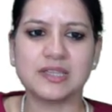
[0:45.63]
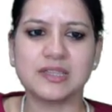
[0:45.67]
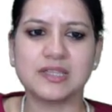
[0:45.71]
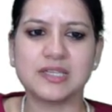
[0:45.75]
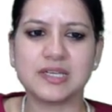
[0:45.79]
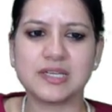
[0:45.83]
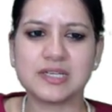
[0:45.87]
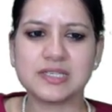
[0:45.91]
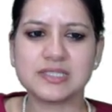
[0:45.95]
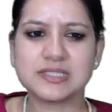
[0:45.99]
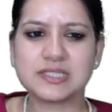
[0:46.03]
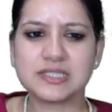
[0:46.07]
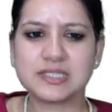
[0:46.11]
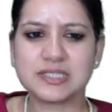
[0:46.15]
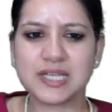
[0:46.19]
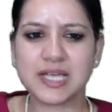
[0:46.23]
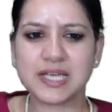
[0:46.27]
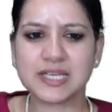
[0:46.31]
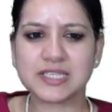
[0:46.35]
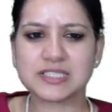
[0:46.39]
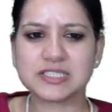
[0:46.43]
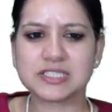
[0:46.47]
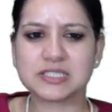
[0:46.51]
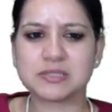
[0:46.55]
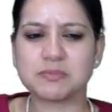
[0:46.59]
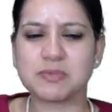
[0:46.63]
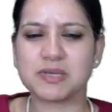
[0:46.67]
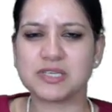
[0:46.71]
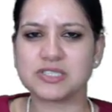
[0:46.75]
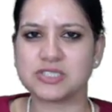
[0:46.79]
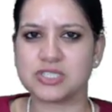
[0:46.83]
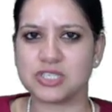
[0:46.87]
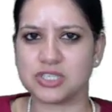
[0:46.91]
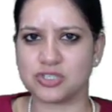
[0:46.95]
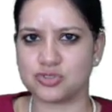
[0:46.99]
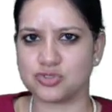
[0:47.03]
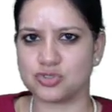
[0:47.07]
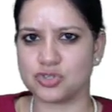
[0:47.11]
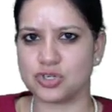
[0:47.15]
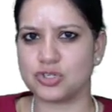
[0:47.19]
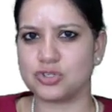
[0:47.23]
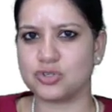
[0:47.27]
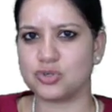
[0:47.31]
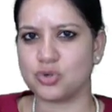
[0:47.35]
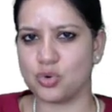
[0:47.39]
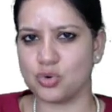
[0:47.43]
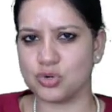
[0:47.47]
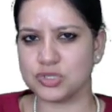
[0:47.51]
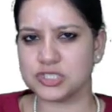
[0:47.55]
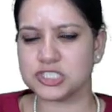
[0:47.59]
there is a text message or
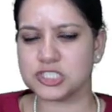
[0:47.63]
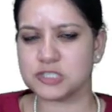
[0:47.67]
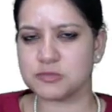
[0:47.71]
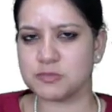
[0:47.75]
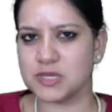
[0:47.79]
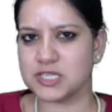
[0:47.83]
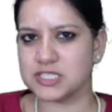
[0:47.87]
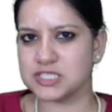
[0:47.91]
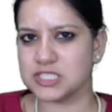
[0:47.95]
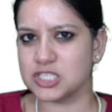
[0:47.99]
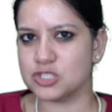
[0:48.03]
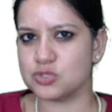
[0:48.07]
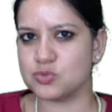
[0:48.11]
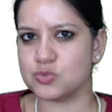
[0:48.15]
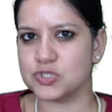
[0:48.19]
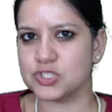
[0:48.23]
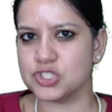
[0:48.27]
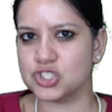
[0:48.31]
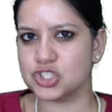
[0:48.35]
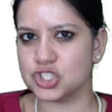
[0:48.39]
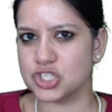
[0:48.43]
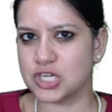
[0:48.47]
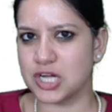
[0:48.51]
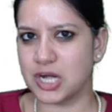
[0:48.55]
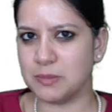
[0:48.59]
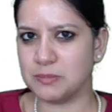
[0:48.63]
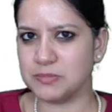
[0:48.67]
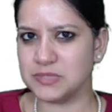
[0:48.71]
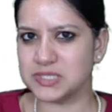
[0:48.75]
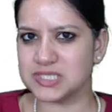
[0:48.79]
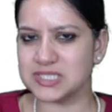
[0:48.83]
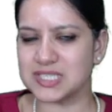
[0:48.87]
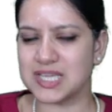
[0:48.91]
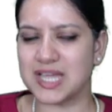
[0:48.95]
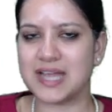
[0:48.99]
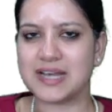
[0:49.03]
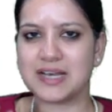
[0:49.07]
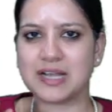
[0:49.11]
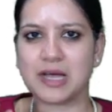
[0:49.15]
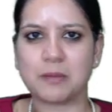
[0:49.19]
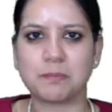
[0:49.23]
toast message which comes and